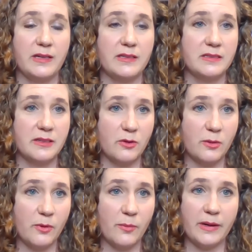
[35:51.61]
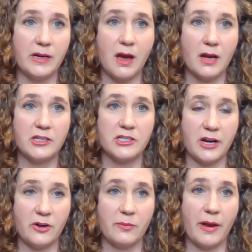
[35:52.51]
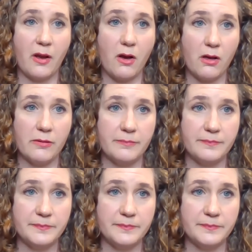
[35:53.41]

considerable but not shared by all.